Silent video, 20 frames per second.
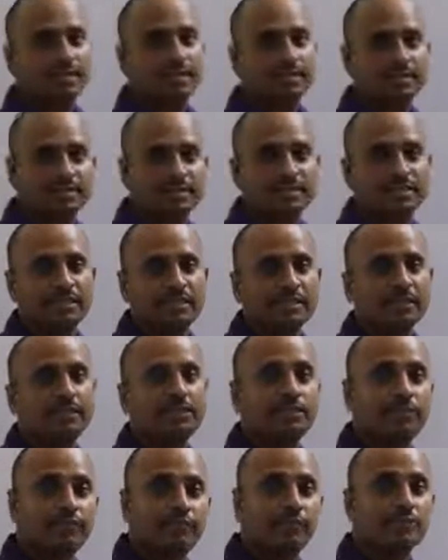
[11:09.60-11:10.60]
us see
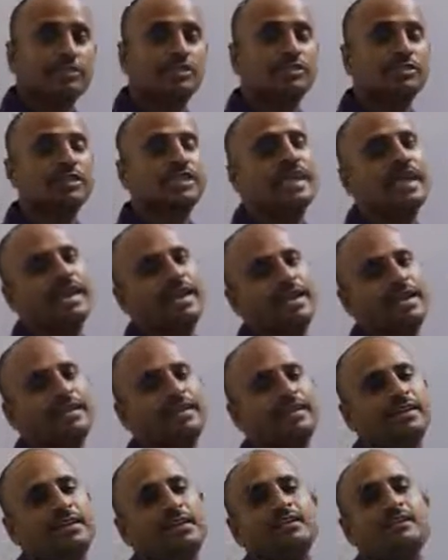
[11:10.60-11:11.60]
the first
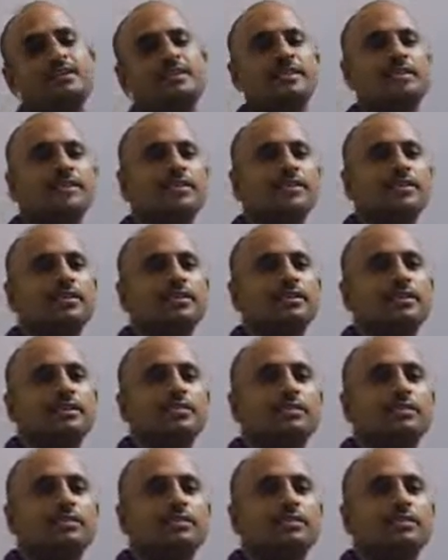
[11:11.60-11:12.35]
characteristics.